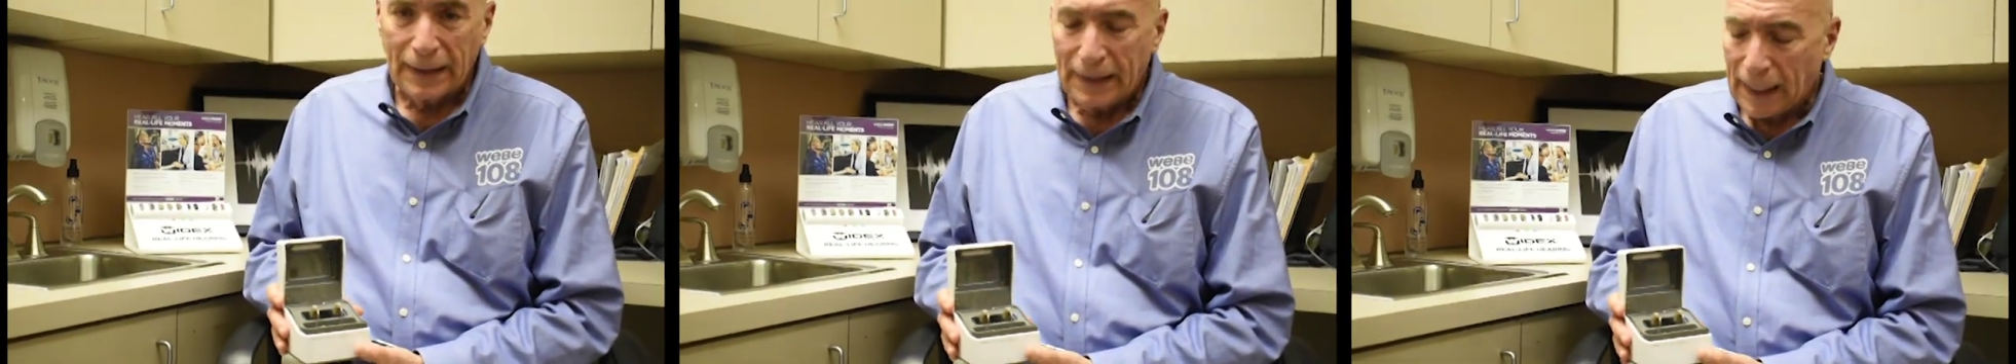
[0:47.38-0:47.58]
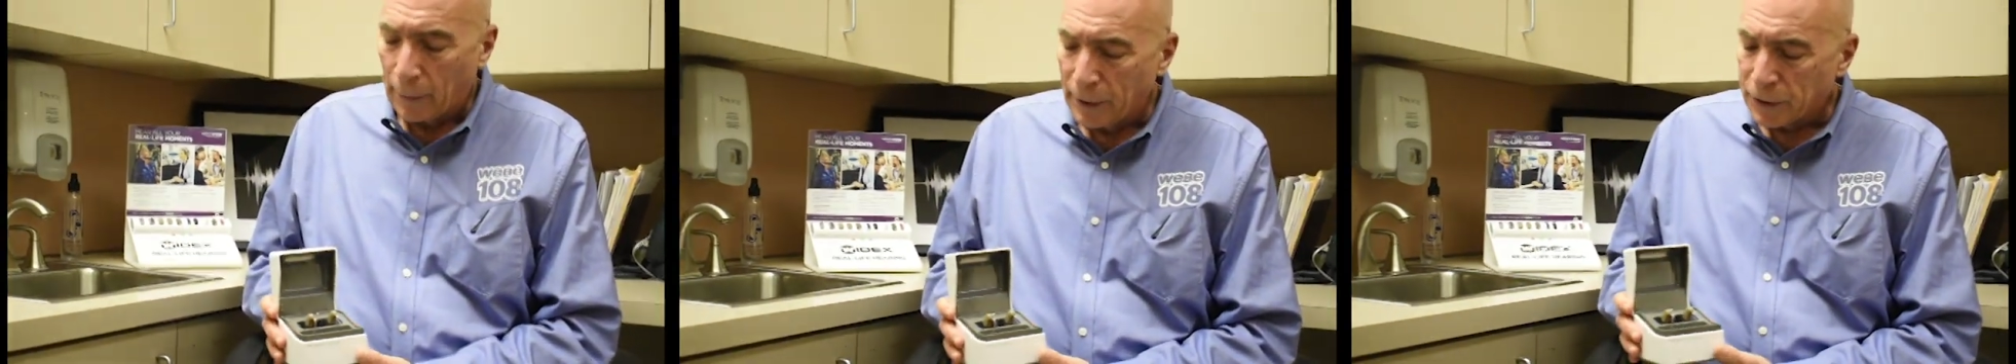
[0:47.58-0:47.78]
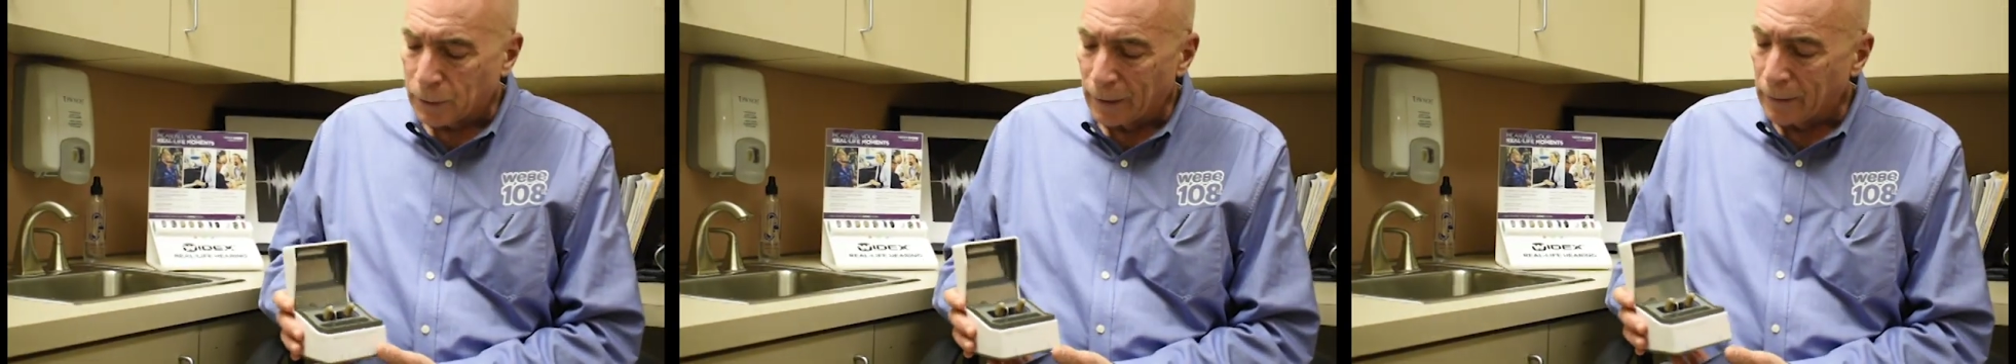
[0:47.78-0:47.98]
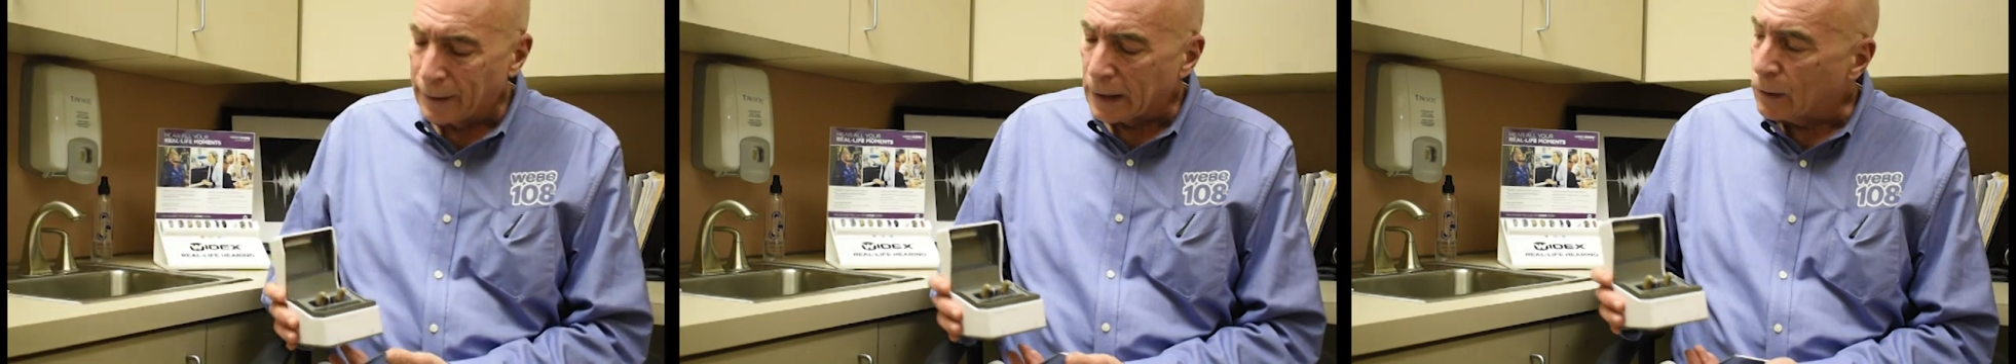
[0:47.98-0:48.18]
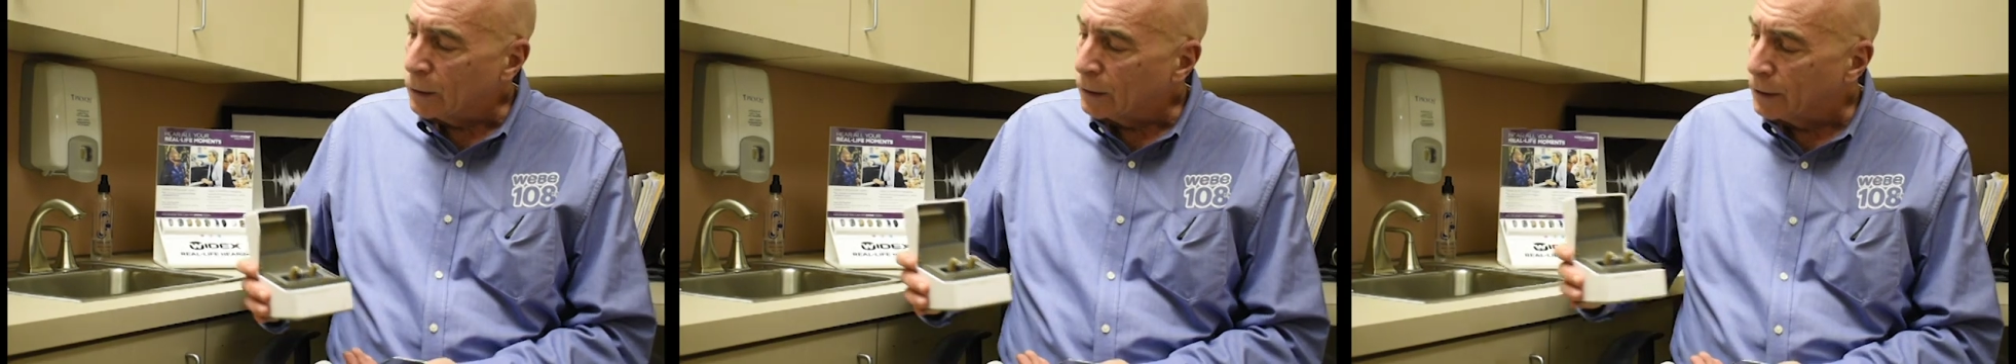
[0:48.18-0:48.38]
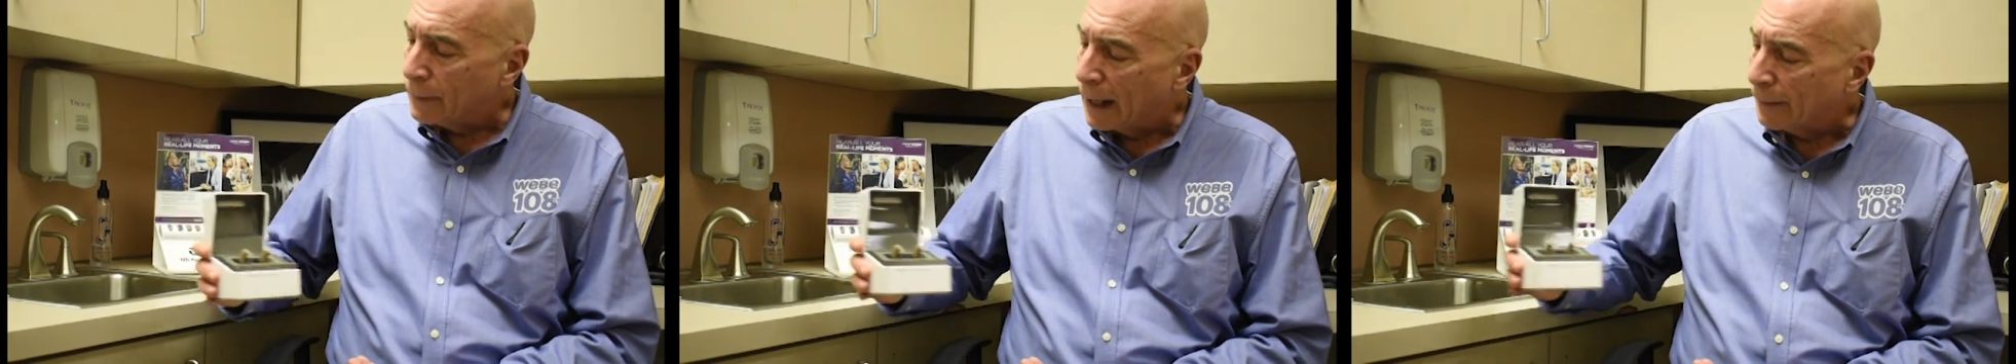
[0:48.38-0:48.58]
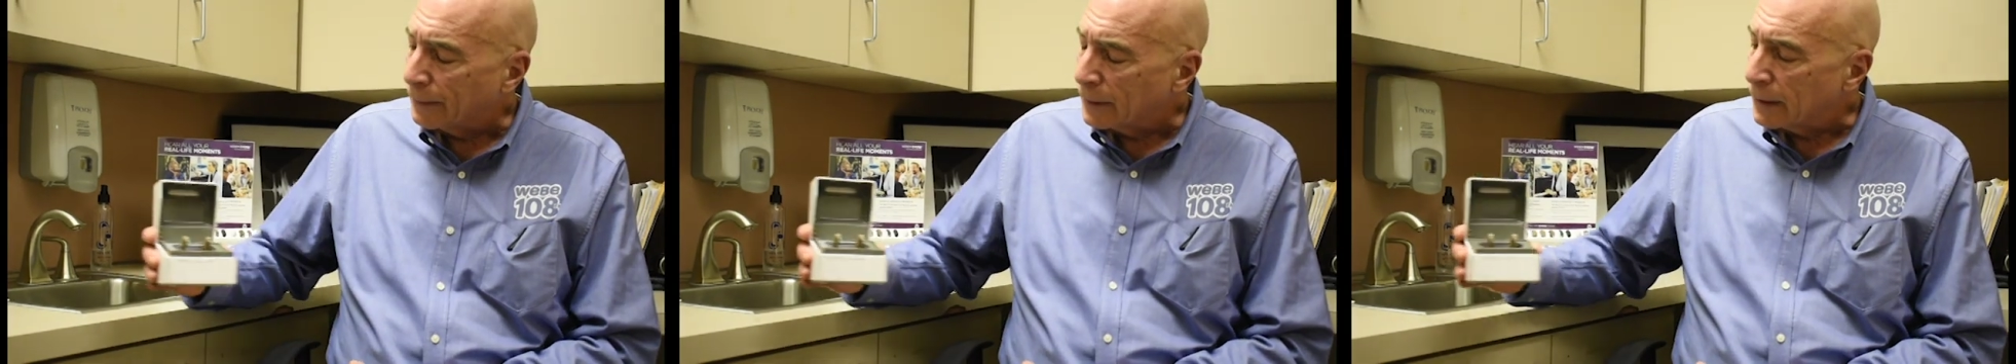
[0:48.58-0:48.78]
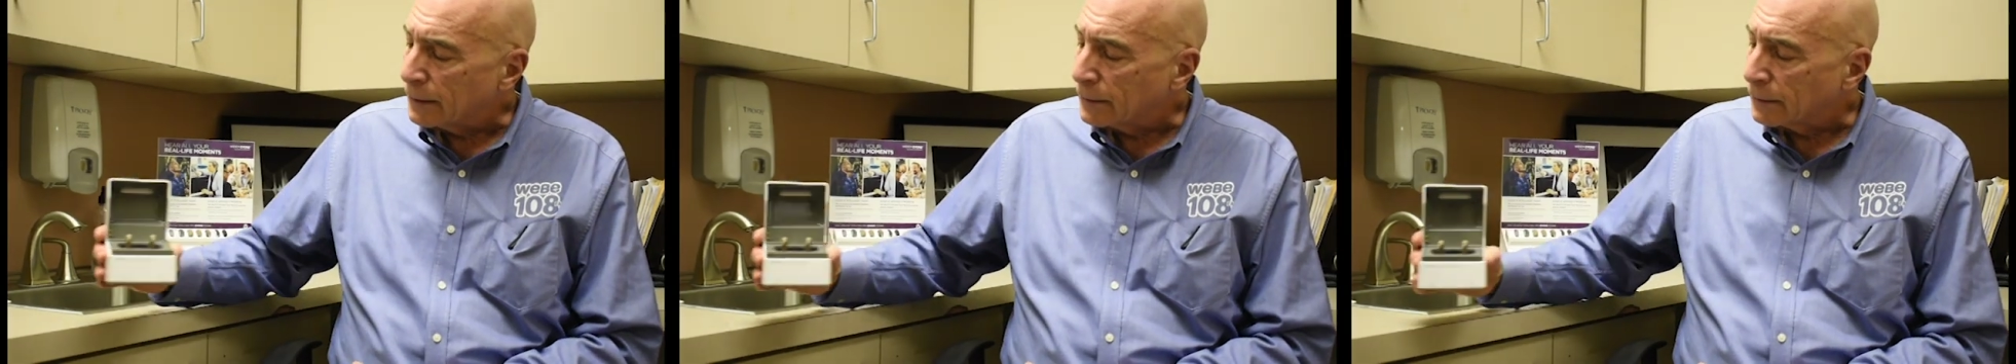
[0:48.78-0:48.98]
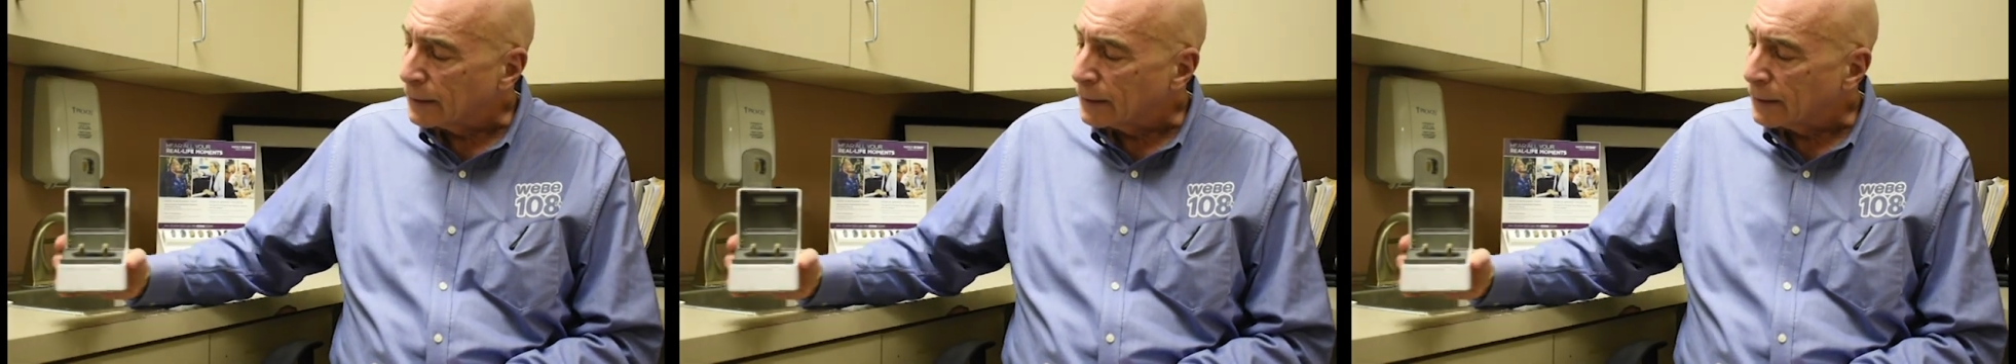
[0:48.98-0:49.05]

And what's really cool about these